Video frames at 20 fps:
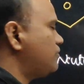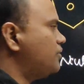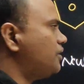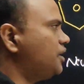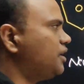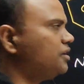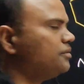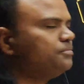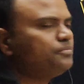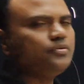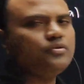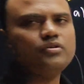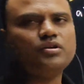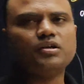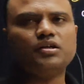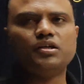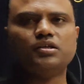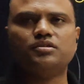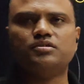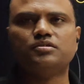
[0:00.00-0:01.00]
Very
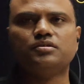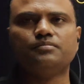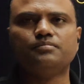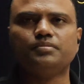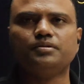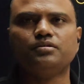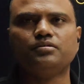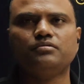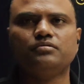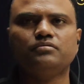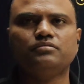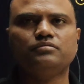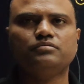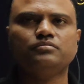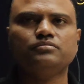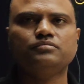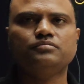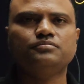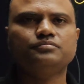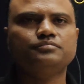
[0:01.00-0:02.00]
important example.
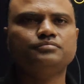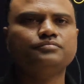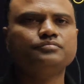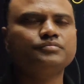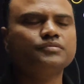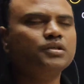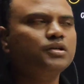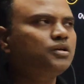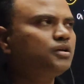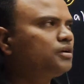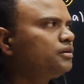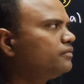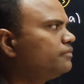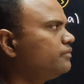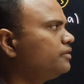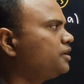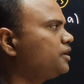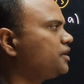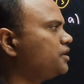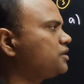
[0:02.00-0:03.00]

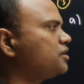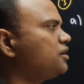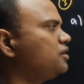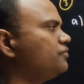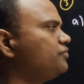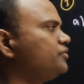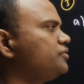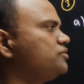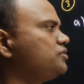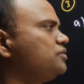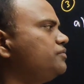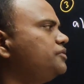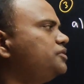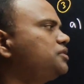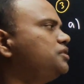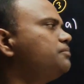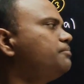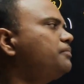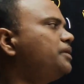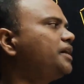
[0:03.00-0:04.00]
We'll get confusion
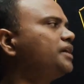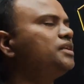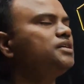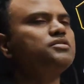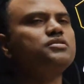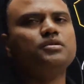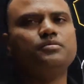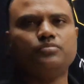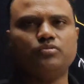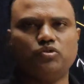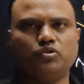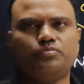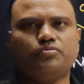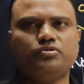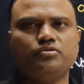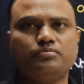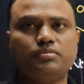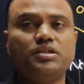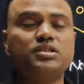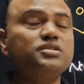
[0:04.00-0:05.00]
with the minus M
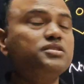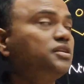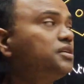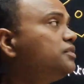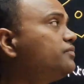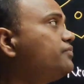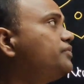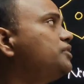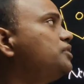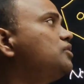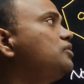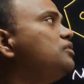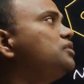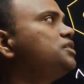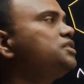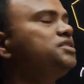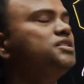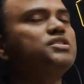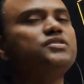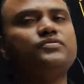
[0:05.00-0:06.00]
groups, but see,
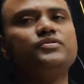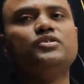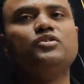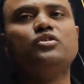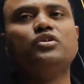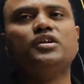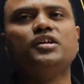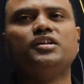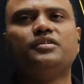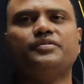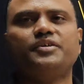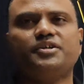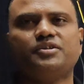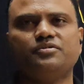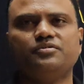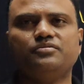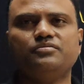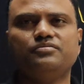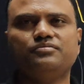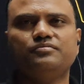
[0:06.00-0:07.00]
phenol, this is phenol
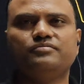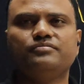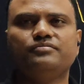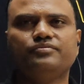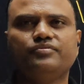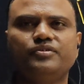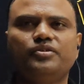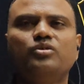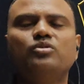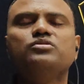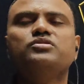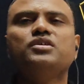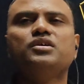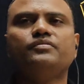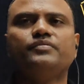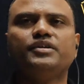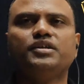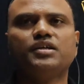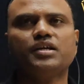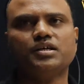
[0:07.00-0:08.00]
derivative. Phenols
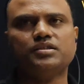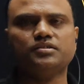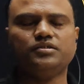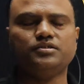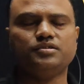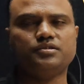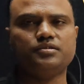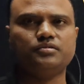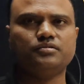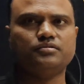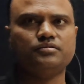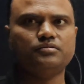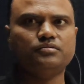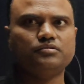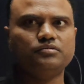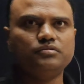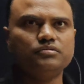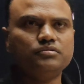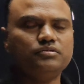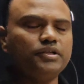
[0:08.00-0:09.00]
are weak acids,
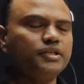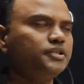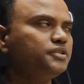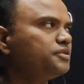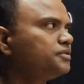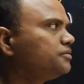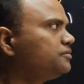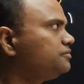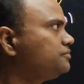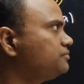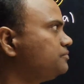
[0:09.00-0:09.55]
right?